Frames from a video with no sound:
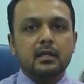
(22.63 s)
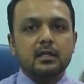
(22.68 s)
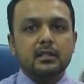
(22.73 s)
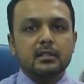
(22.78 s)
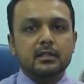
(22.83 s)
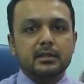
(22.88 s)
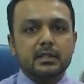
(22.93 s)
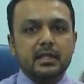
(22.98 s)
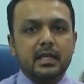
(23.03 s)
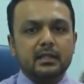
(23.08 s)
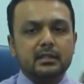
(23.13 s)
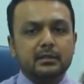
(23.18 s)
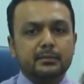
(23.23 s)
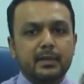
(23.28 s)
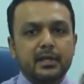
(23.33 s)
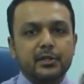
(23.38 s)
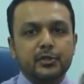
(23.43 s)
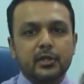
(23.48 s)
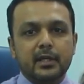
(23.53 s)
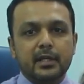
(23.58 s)

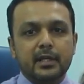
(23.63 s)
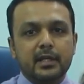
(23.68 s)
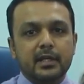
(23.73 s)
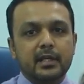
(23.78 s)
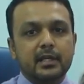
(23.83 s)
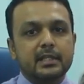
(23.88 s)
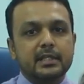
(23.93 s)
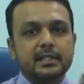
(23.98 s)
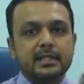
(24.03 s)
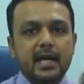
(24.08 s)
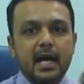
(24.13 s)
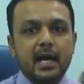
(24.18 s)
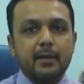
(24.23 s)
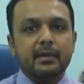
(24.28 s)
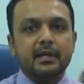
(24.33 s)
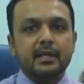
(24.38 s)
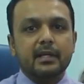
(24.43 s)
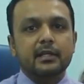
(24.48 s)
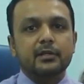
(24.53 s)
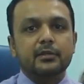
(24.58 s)
especially
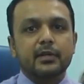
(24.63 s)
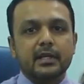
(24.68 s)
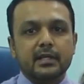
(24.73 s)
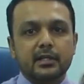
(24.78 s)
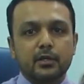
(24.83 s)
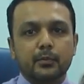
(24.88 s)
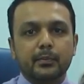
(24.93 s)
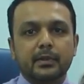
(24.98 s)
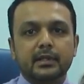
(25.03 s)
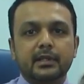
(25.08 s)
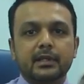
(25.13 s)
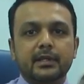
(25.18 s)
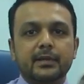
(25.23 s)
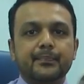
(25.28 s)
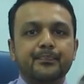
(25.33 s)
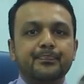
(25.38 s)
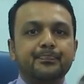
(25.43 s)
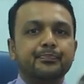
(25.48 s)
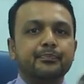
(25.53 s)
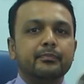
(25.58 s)
diabetic retinopathy.